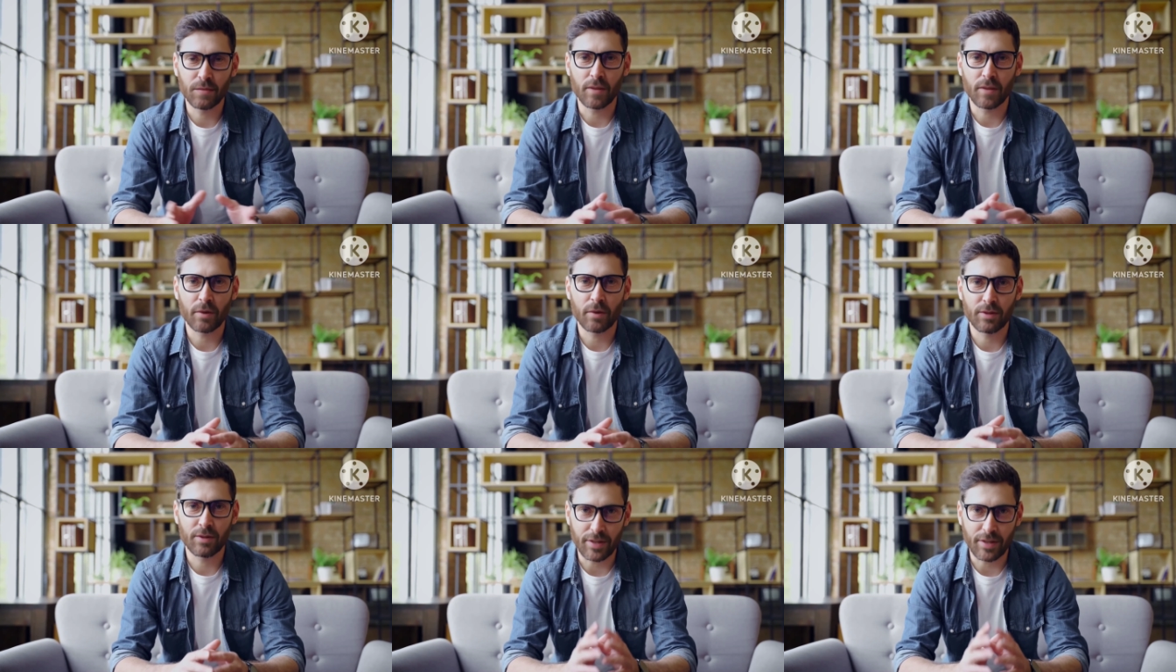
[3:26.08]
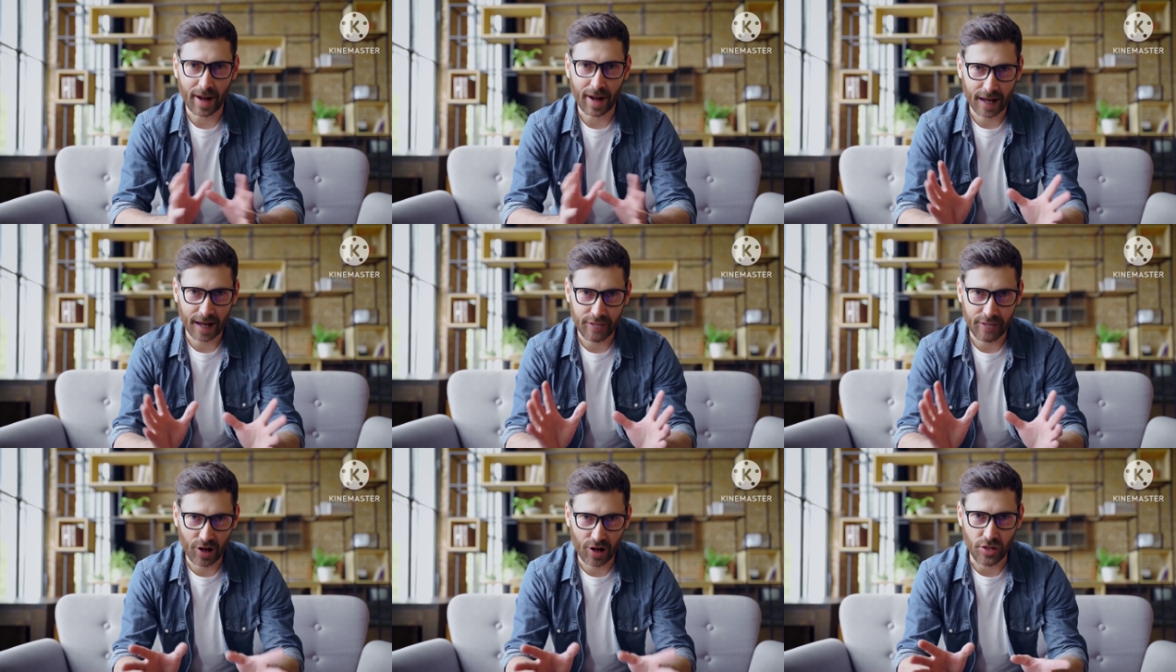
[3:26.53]
Early
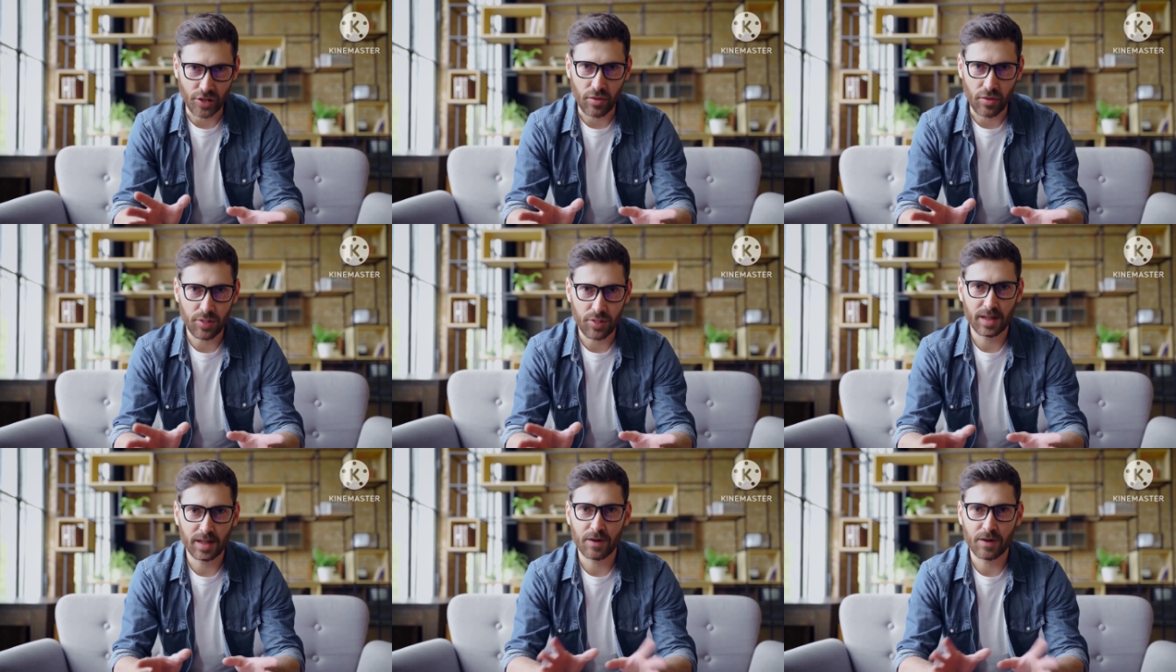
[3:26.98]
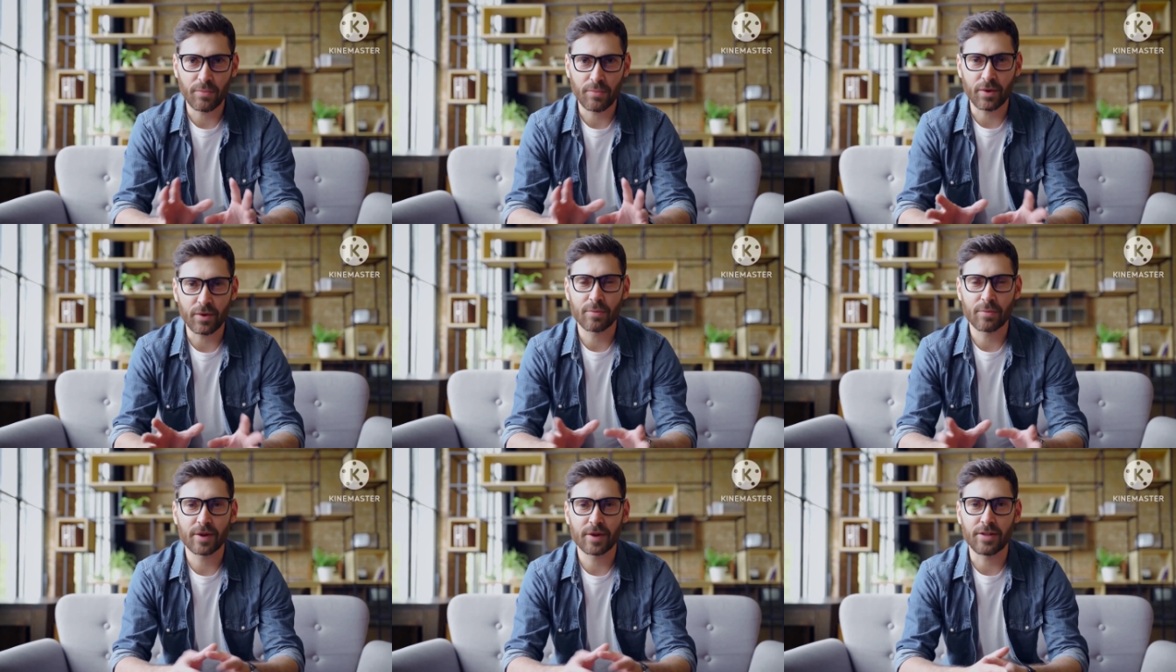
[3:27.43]
diagnosis and
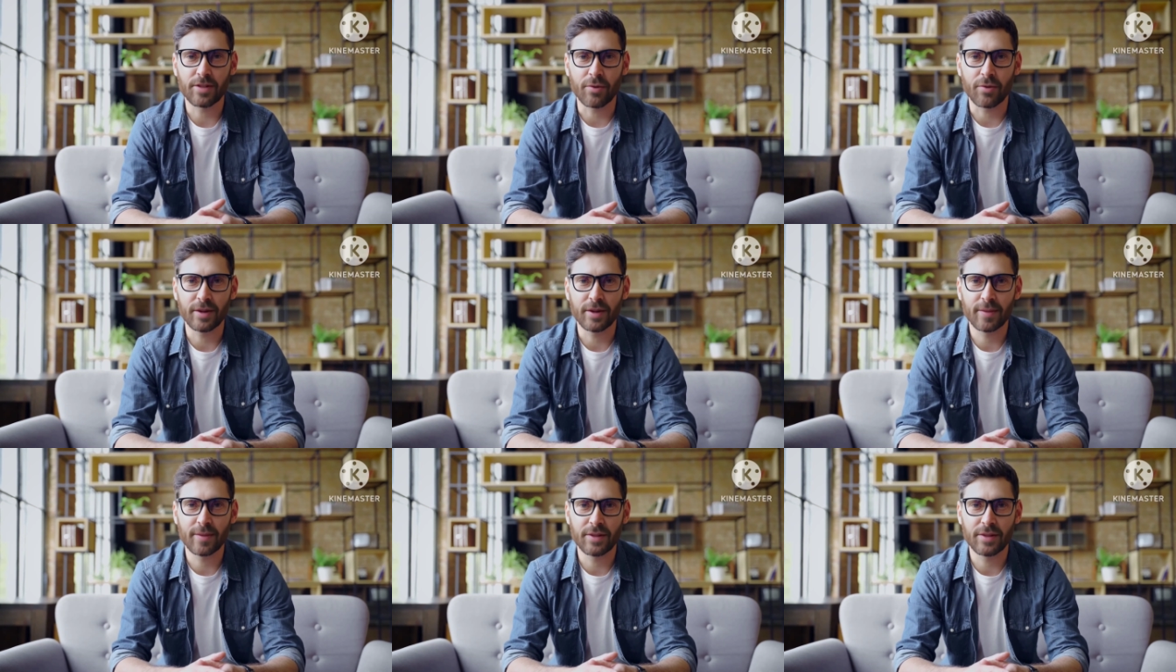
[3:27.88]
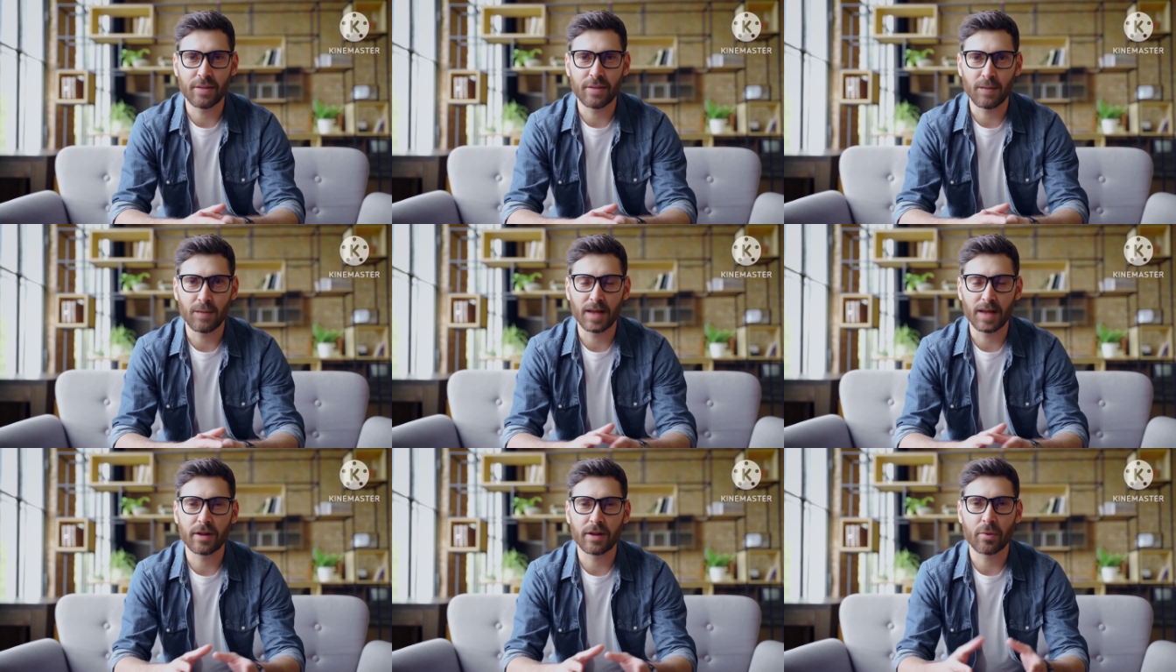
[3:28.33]
appropriate treatment,
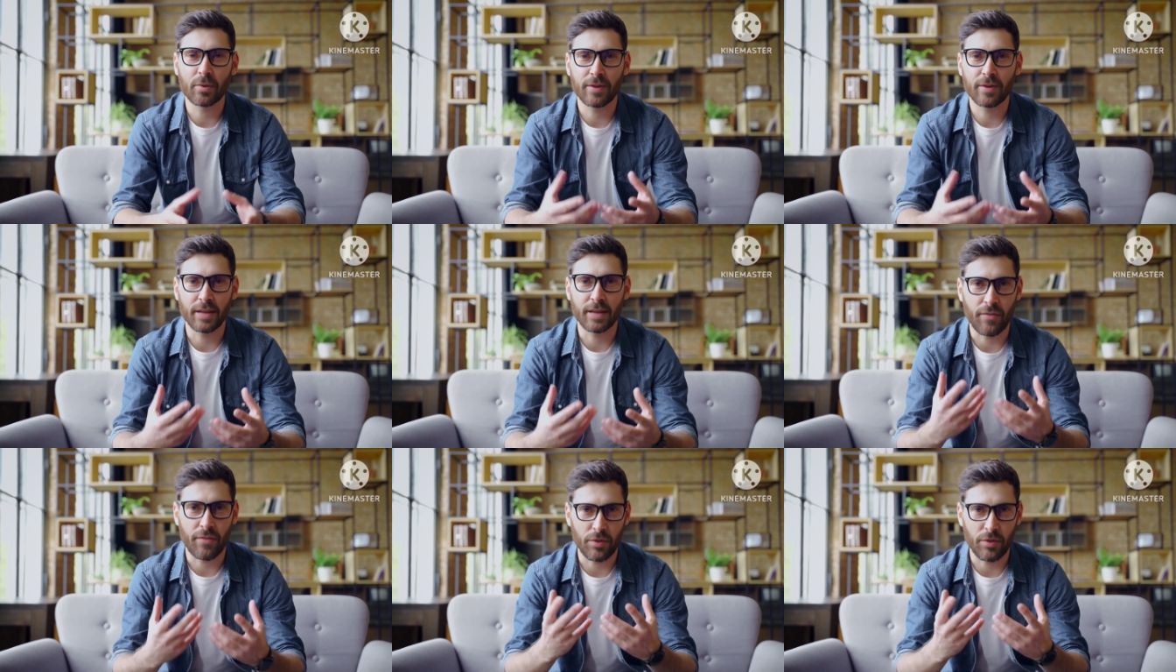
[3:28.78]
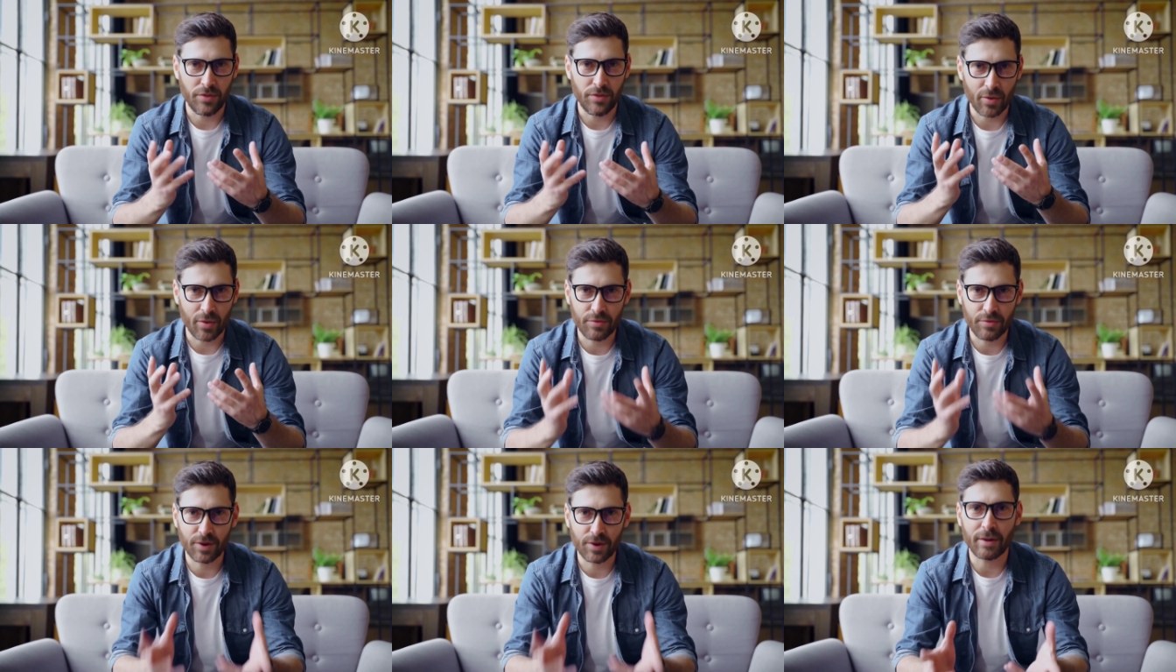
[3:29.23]
including
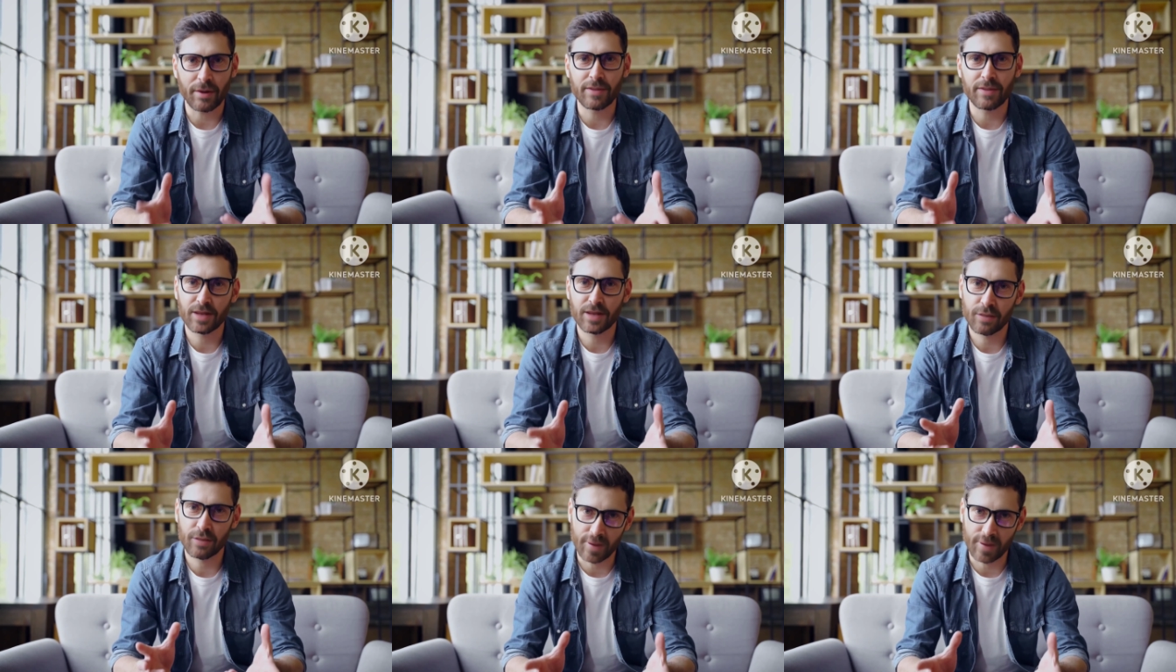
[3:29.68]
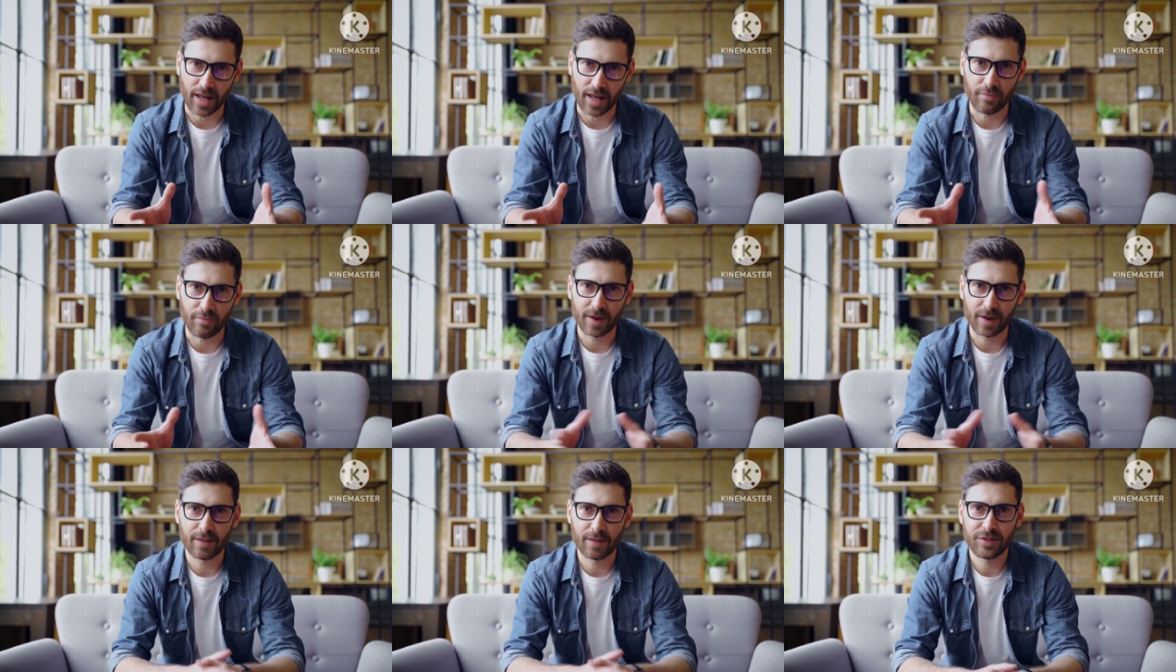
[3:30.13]
physical therapy and
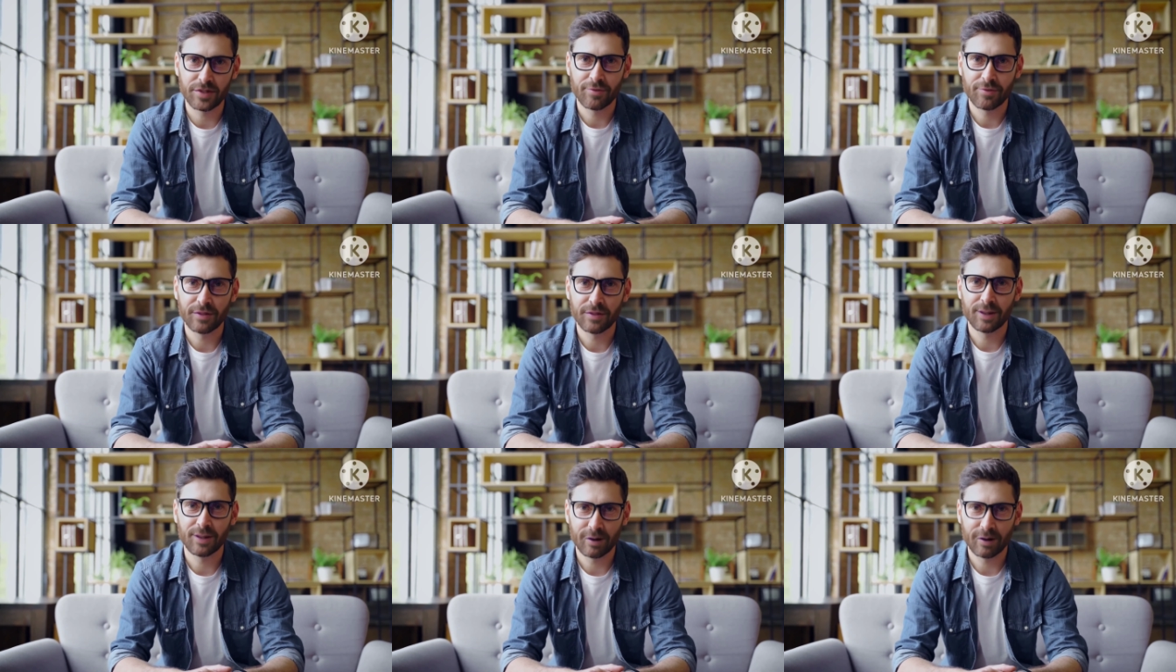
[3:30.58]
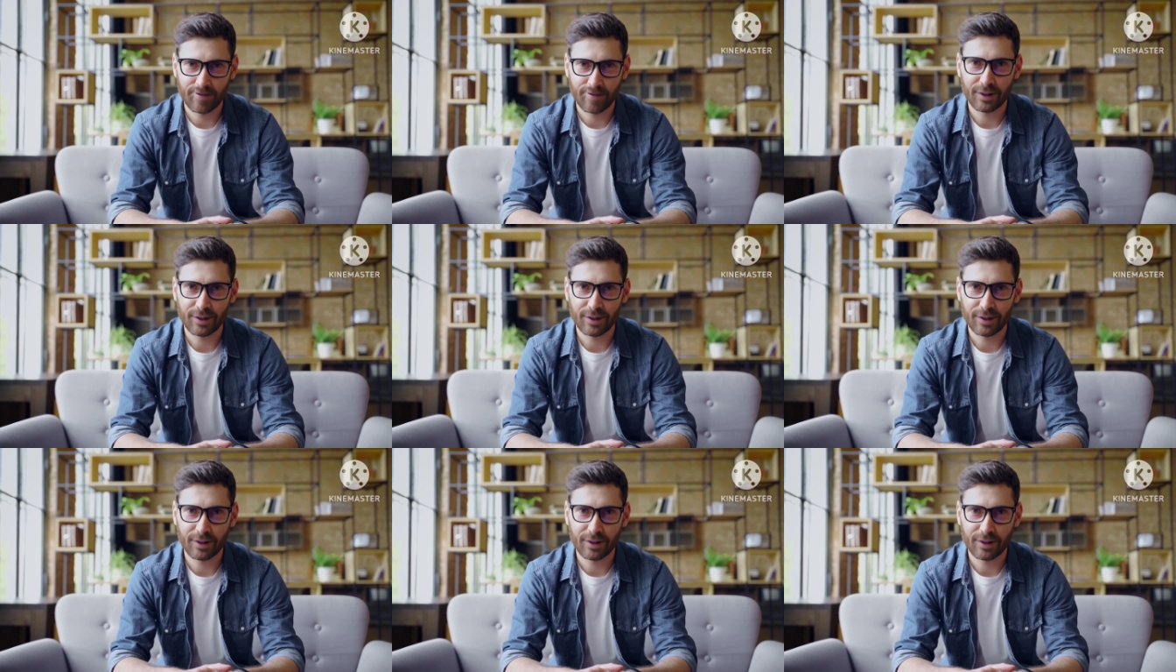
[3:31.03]
pain management,